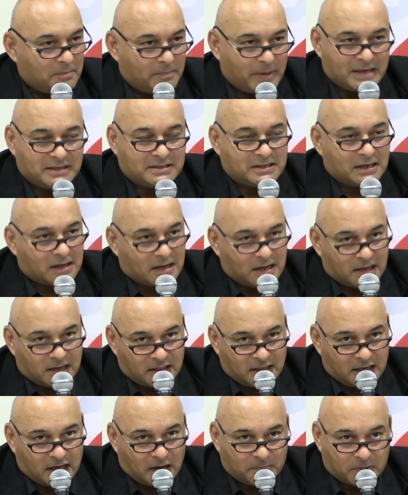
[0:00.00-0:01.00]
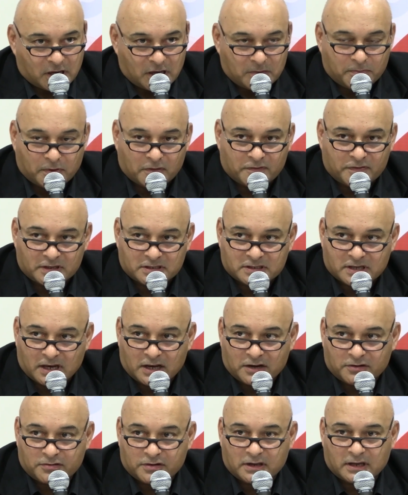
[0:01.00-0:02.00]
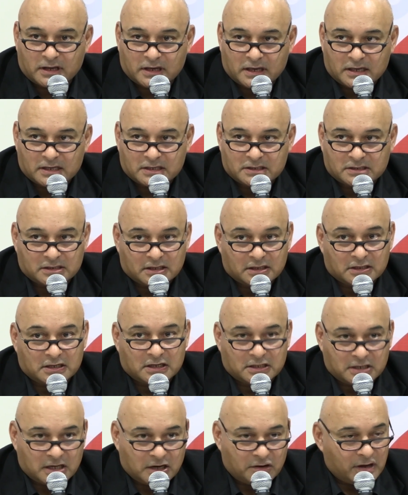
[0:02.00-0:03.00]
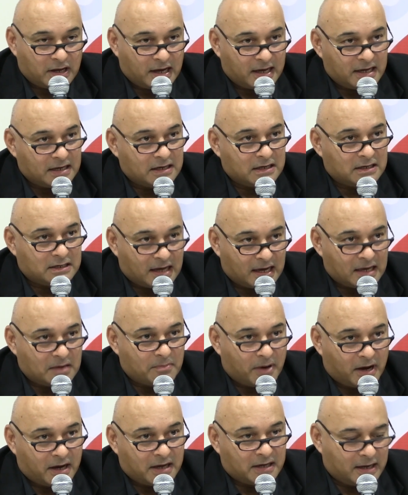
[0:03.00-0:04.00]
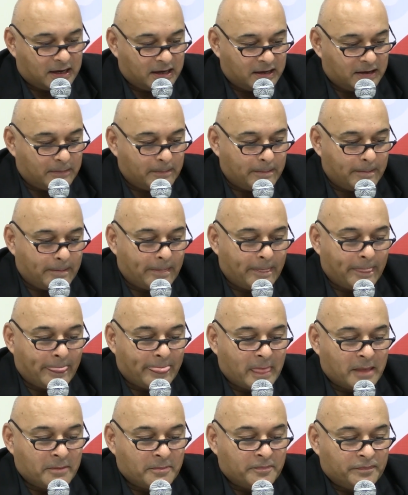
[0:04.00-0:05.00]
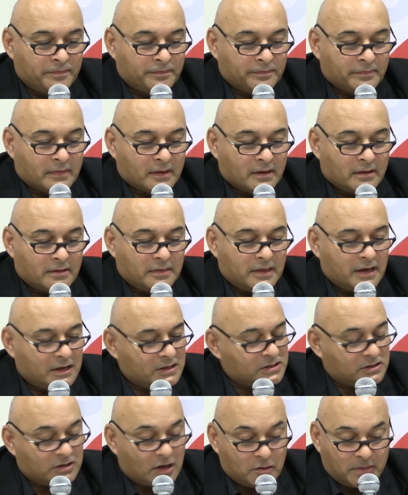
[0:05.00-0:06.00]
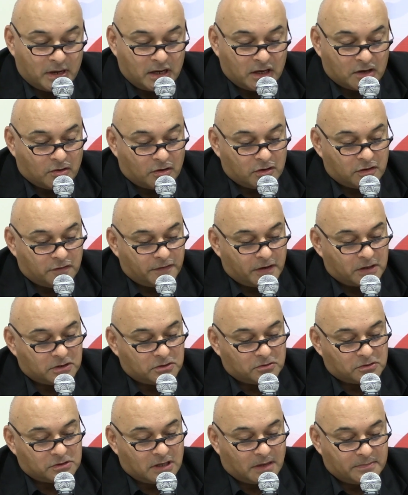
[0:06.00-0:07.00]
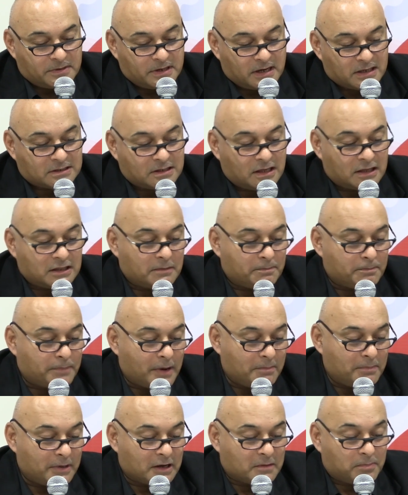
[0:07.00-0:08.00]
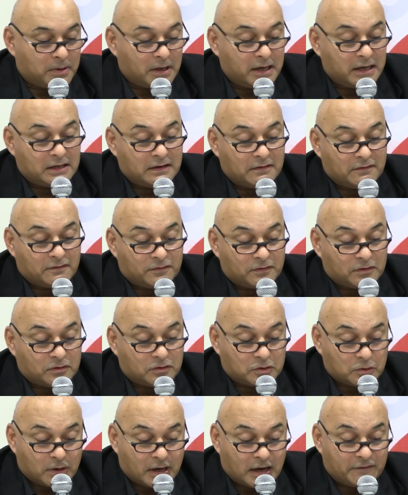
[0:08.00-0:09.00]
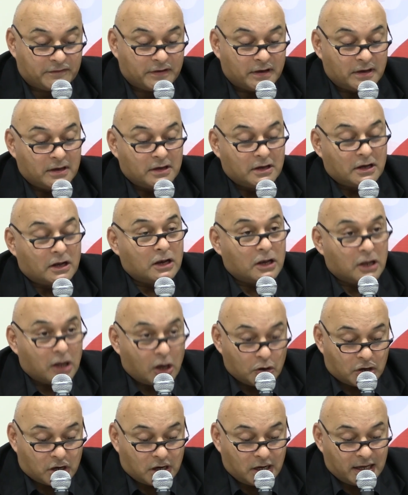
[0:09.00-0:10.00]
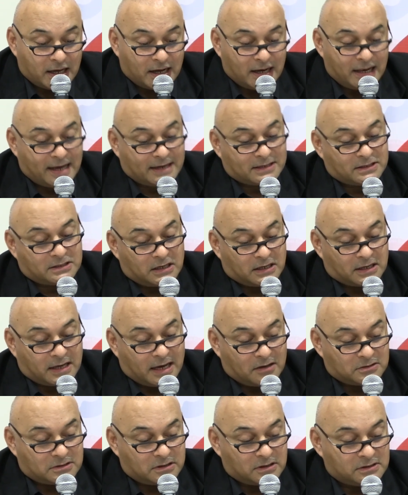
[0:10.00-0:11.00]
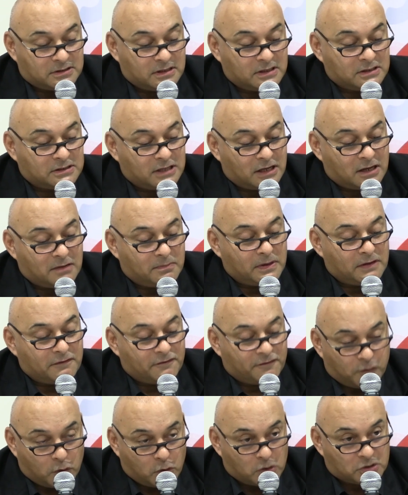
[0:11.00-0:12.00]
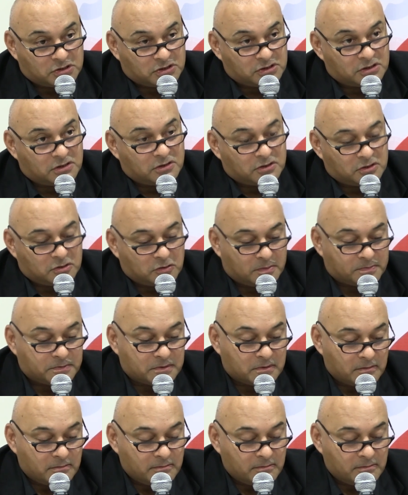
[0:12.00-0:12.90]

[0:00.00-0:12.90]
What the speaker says: Basically, the upkeep of this country is deteriorating day by day. There are so many controversial subjects, like the public pleading to have locally elected councillors instead of being forced to